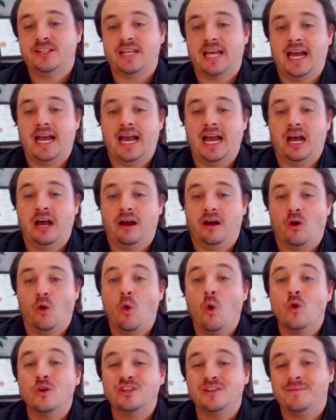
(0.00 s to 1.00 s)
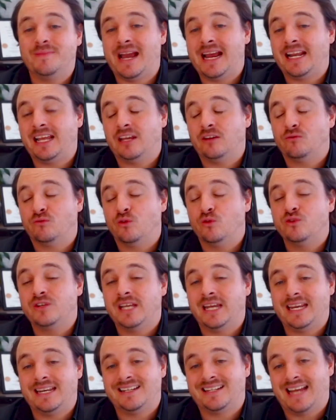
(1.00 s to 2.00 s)
automating
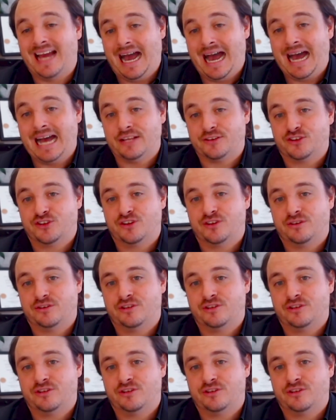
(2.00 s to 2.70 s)
routine tasks.